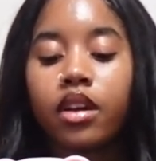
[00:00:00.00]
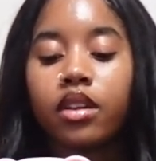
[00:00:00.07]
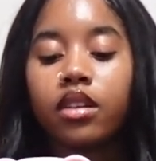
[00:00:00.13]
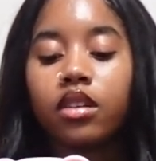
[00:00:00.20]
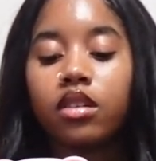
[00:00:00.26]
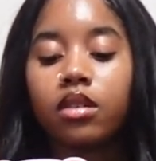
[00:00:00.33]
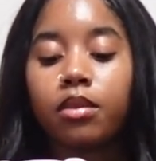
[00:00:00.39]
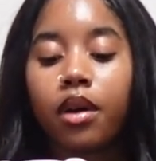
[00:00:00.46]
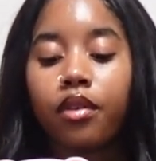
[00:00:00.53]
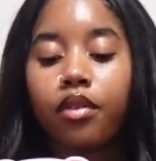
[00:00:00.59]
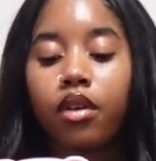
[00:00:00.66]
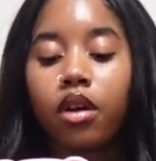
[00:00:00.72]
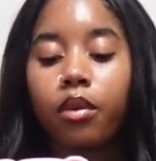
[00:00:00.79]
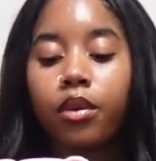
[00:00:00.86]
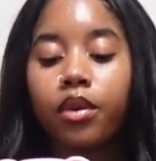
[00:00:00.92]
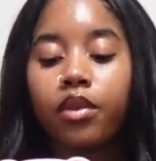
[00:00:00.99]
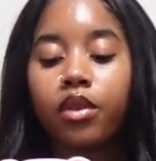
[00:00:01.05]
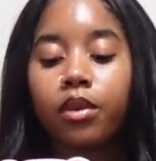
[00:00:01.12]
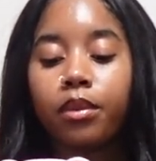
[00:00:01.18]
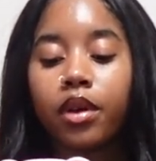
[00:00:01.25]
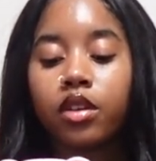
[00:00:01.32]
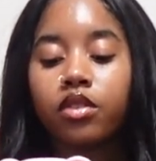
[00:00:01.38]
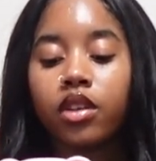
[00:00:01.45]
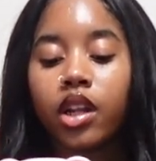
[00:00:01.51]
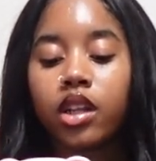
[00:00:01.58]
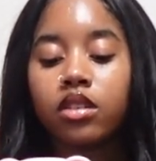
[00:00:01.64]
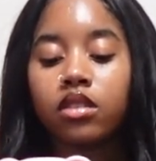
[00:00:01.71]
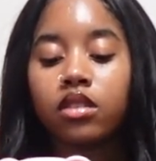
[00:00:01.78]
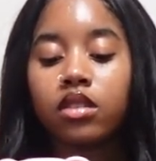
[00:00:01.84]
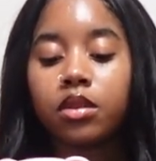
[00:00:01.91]
This is by far one of the best
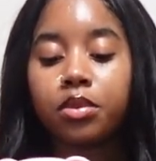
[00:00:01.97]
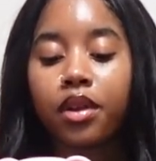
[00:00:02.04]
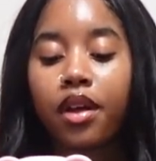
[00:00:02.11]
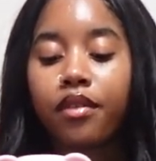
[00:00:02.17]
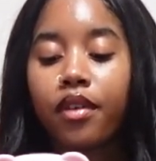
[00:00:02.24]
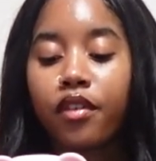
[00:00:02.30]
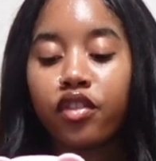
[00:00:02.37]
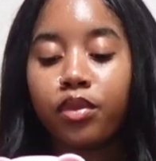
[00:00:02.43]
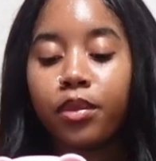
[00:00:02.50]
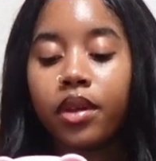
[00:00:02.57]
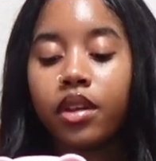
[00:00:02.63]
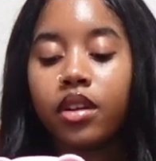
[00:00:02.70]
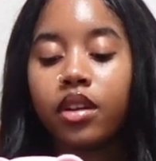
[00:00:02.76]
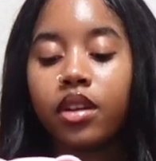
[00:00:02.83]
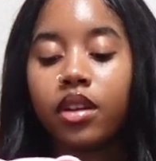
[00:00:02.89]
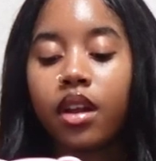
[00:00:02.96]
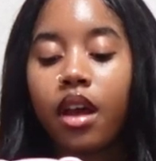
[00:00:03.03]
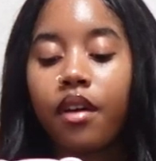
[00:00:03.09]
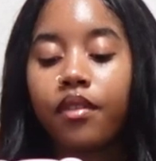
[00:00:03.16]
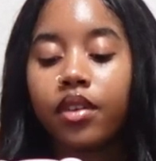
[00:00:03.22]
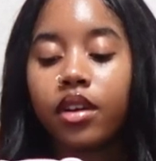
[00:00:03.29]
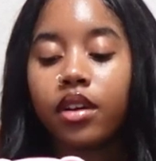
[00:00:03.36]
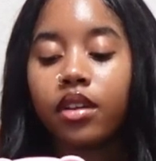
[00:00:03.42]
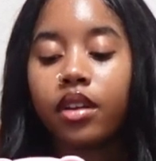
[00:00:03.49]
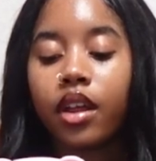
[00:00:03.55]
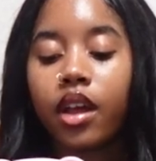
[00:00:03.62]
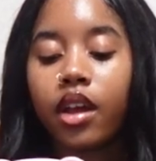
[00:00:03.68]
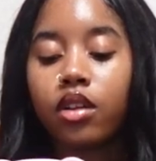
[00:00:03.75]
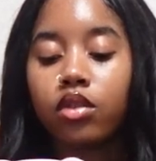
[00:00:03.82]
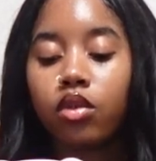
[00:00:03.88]
relationships I've ever been in. Have a good
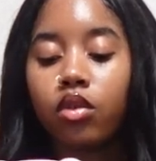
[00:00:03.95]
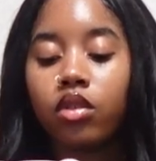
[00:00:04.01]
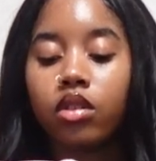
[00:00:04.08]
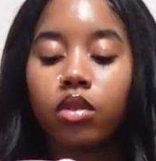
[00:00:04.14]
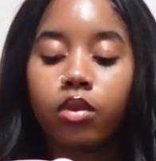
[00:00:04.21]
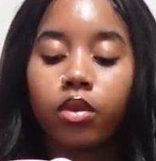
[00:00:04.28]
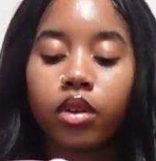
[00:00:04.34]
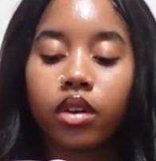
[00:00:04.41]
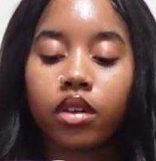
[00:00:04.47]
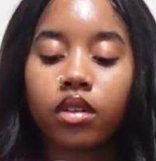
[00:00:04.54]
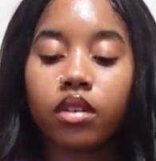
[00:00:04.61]
day at school and work.